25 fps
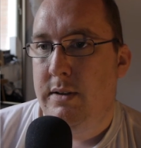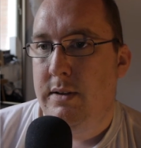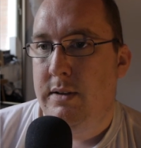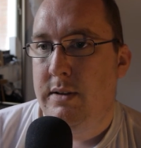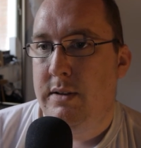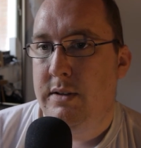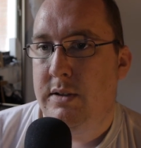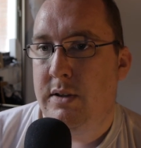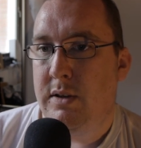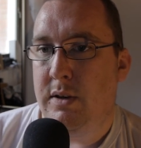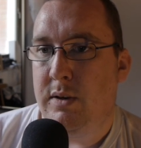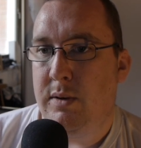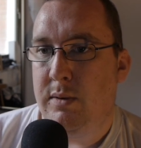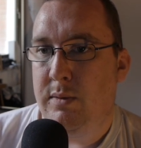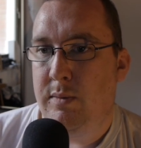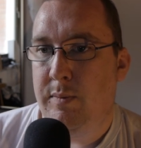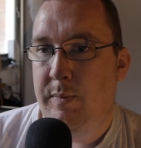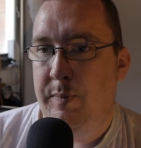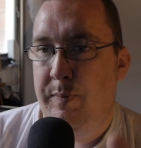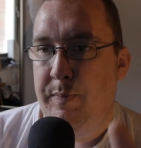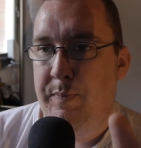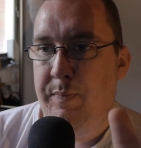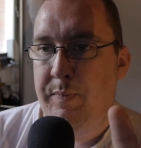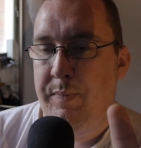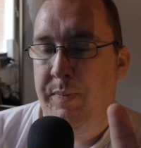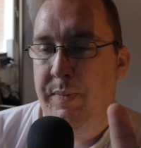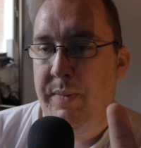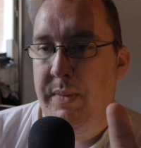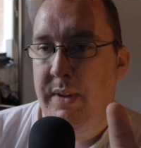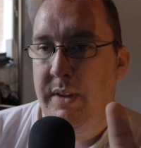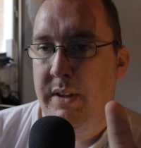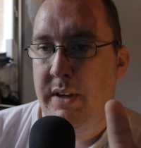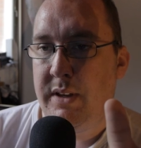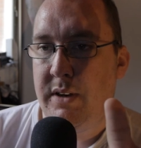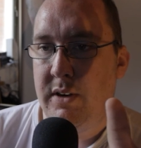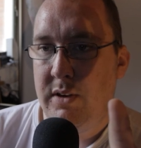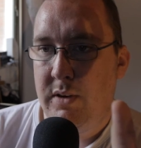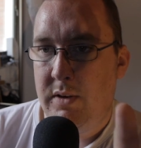So
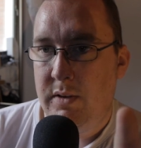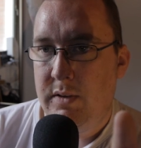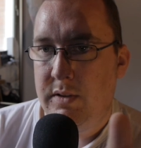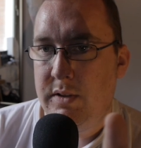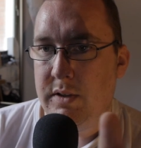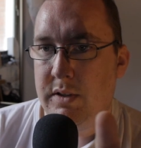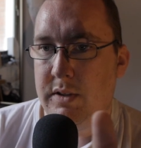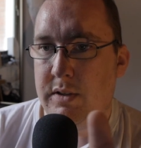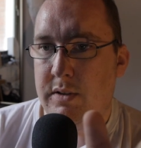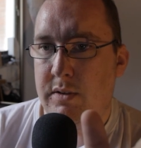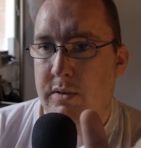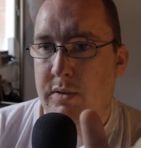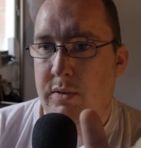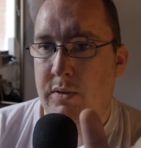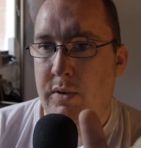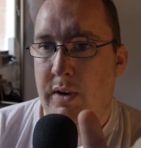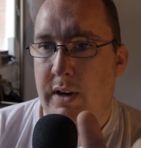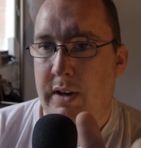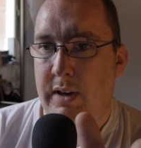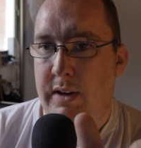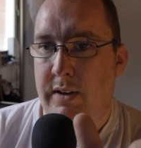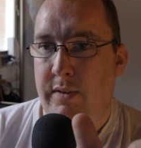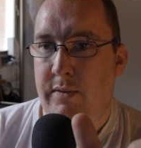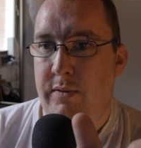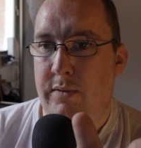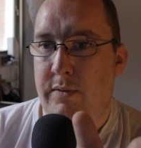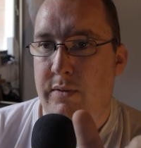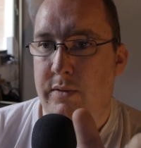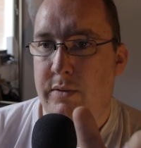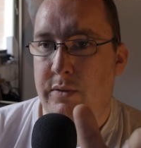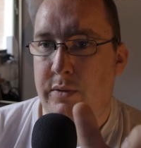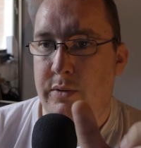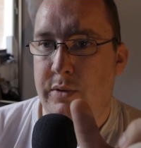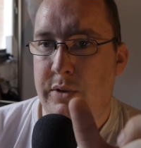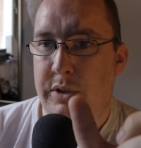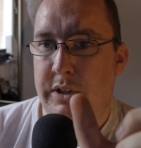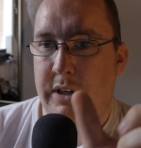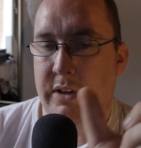the girls who
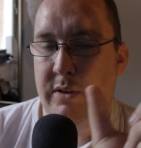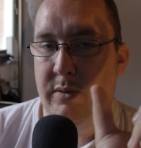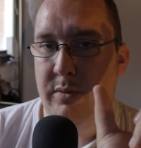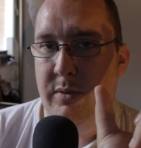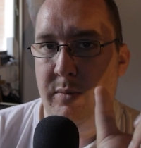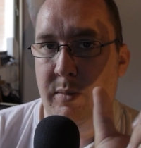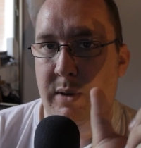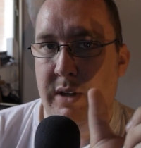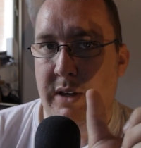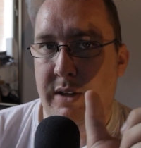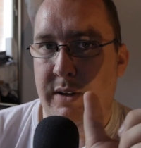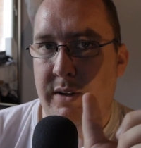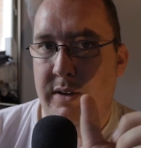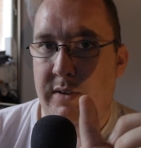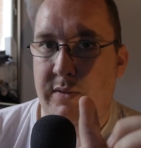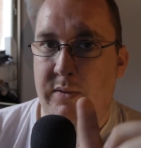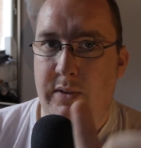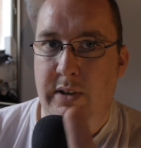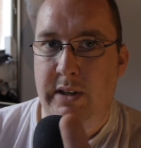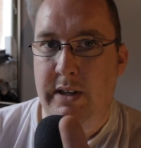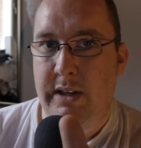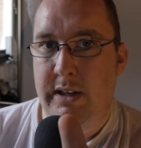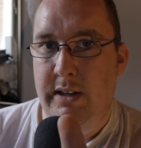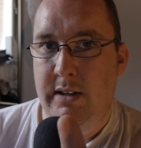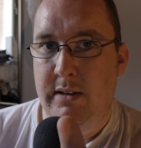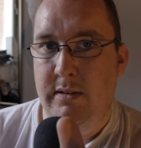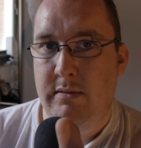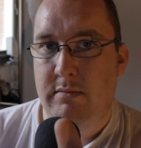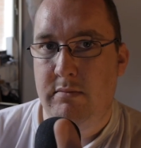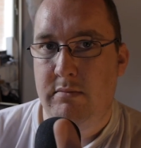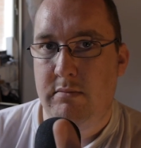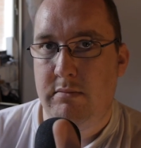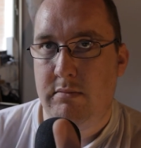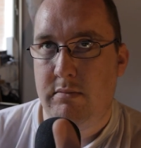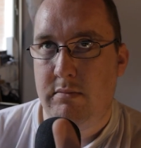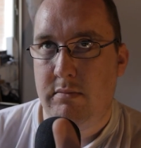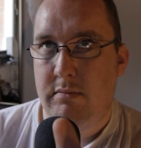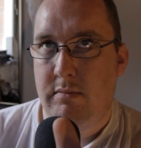share the blood of the
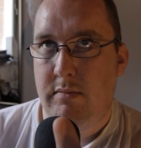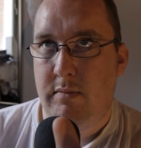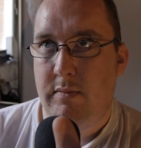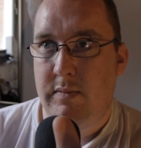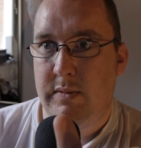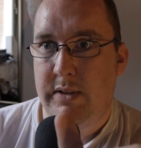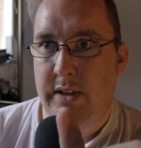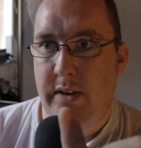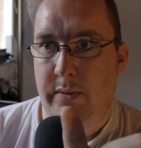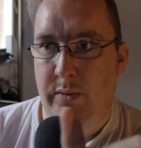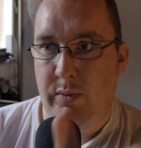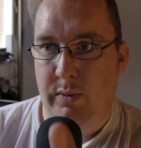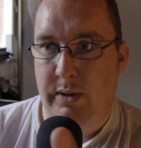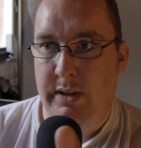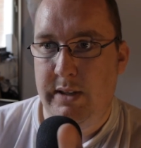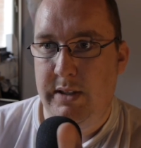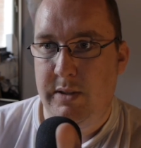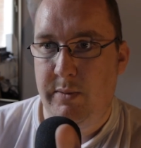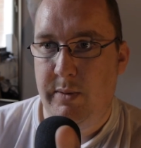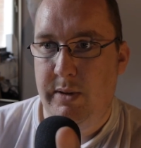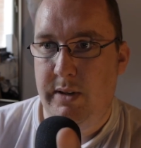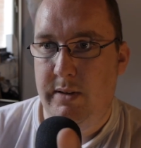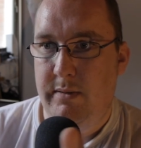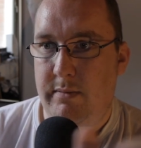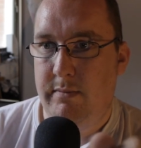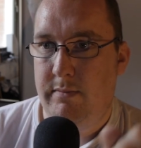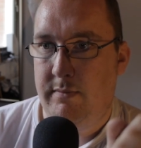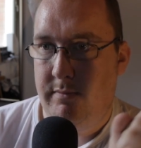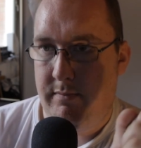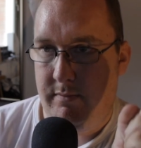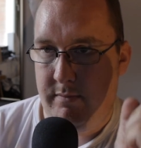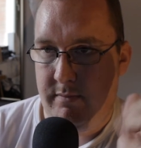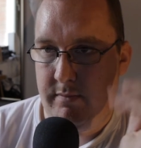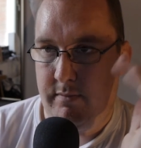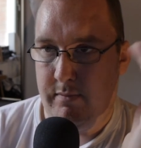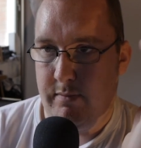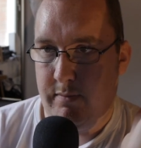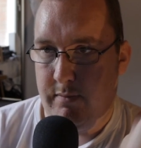7 wise men,
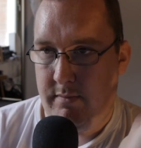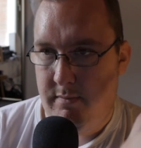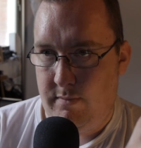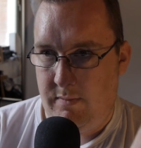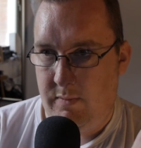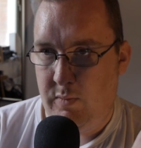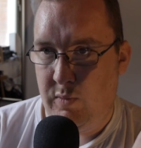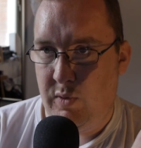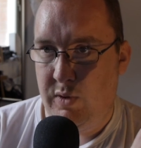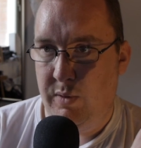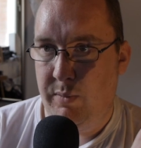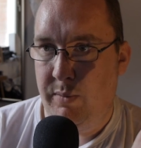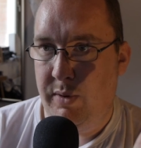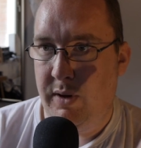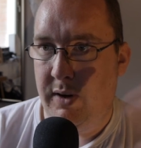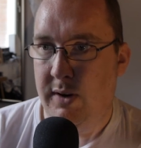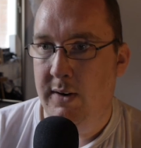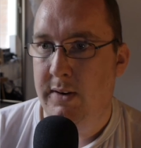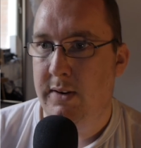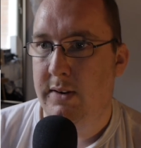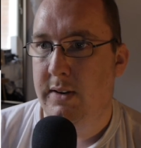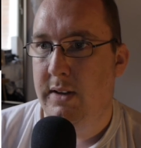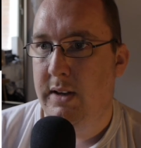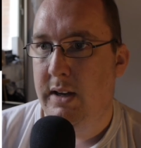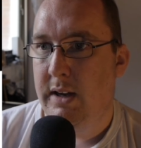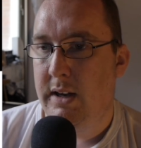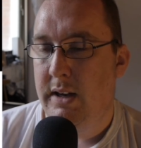one part.